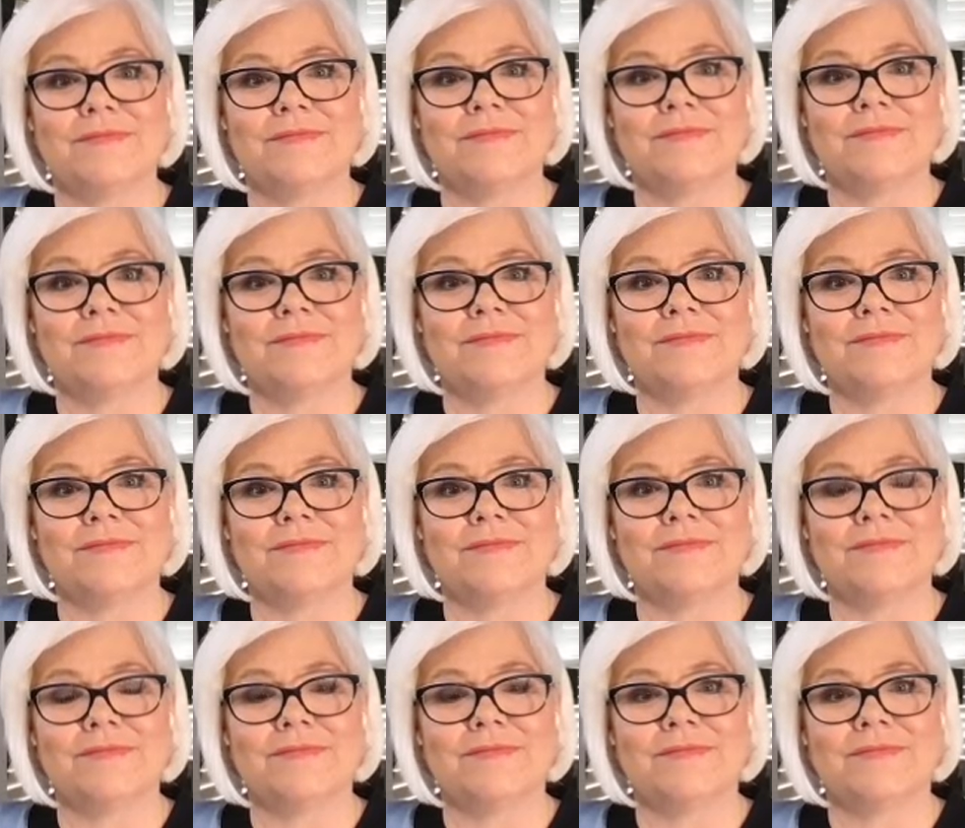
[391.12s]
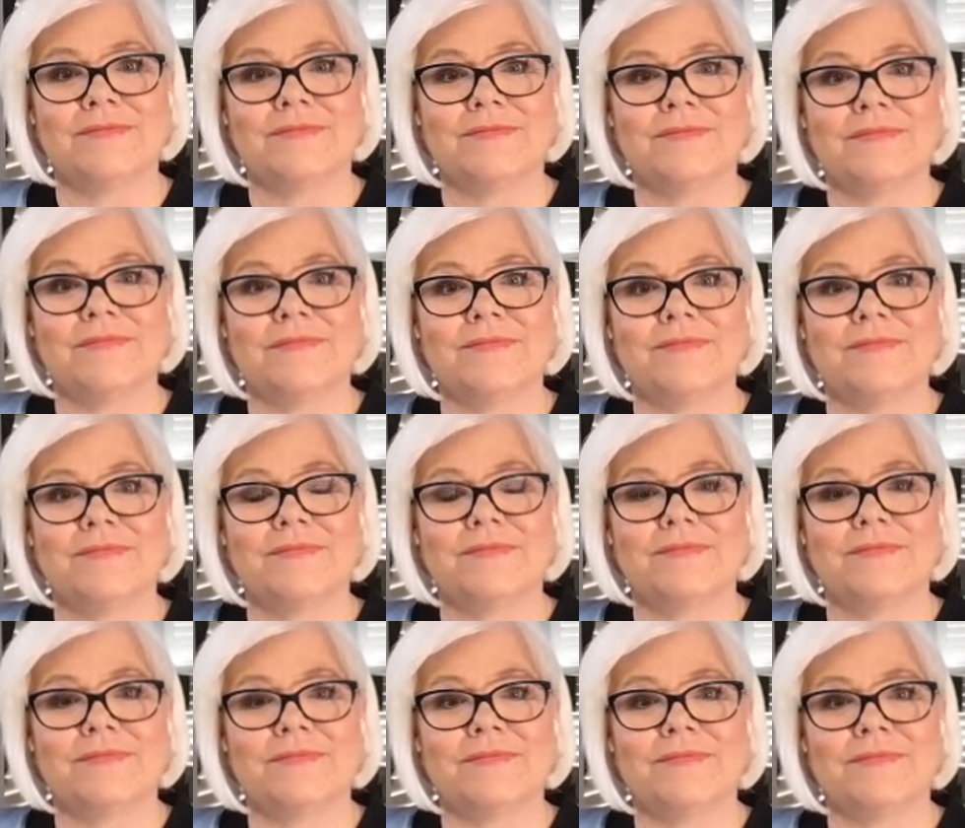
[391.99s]

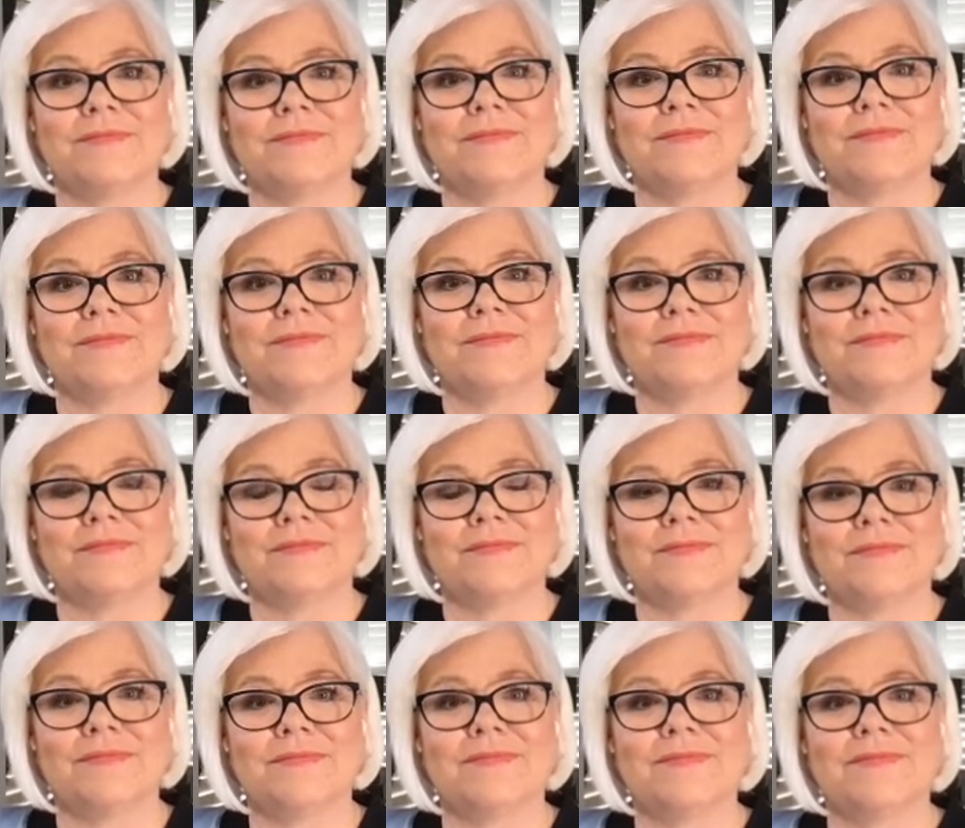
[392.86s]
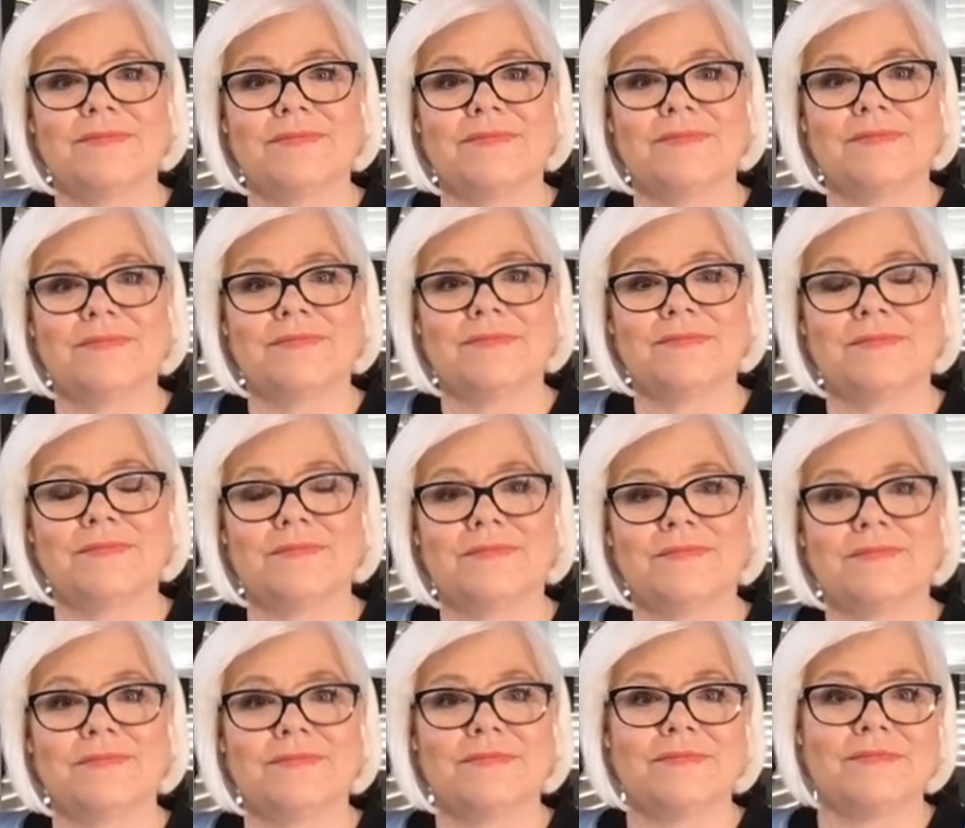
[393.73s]

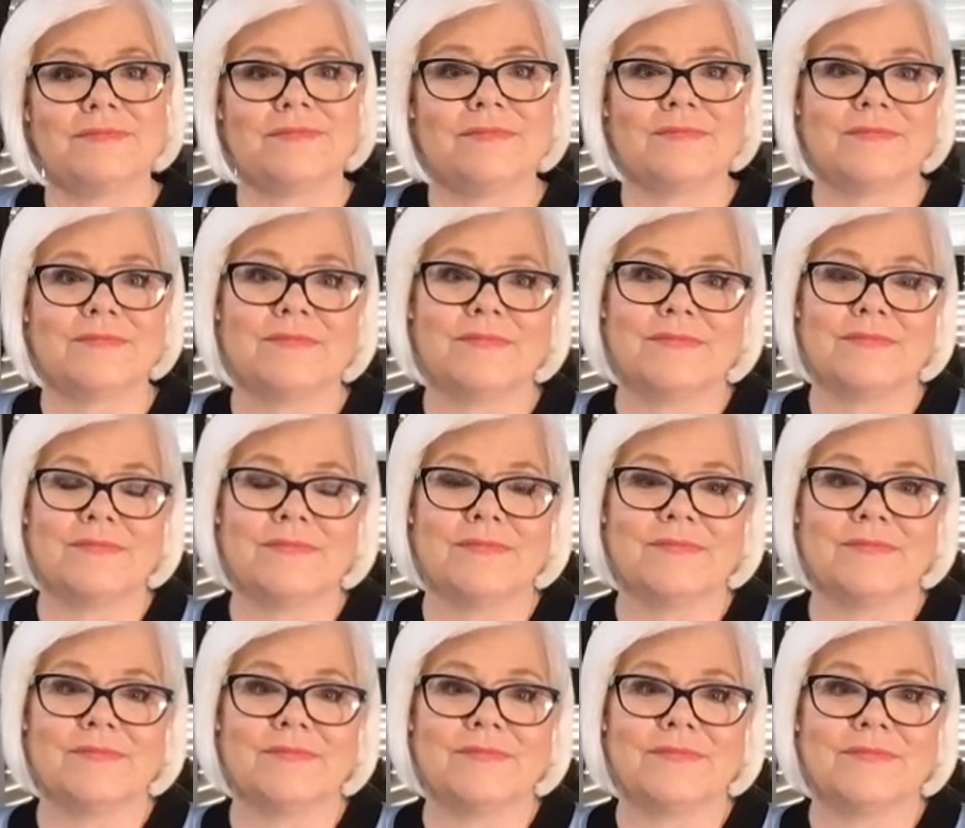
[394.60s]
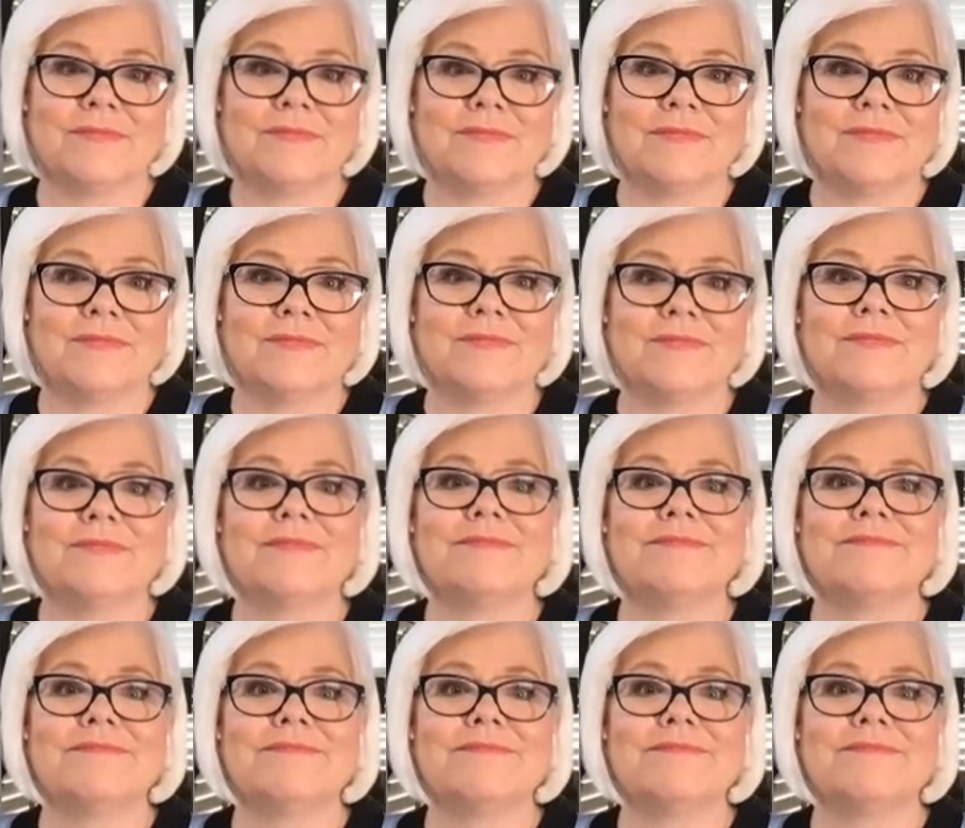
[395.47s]
This person isn't speaking.